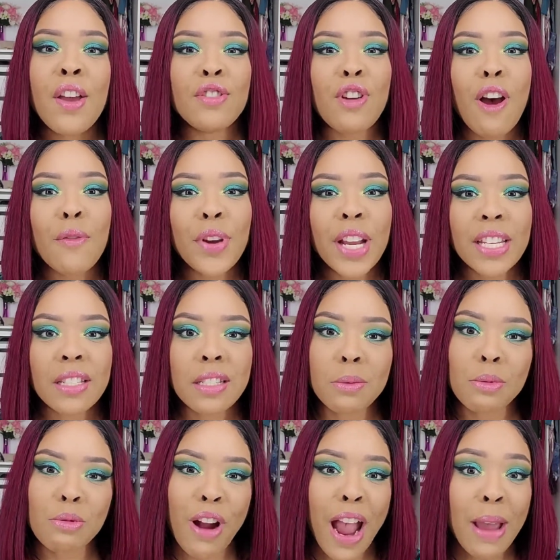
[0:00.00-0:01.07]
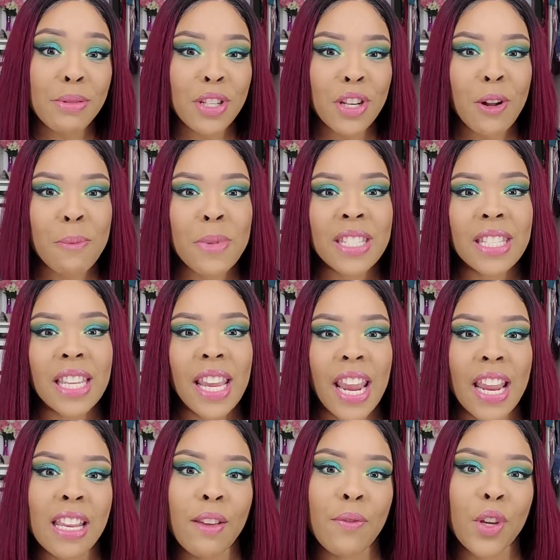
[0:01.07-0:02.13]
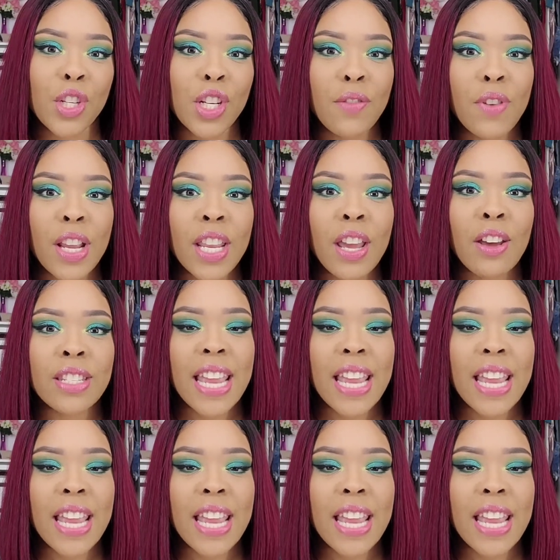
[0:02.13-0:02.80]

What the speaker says: Don't forget to subscribe so you don't miss any future videos,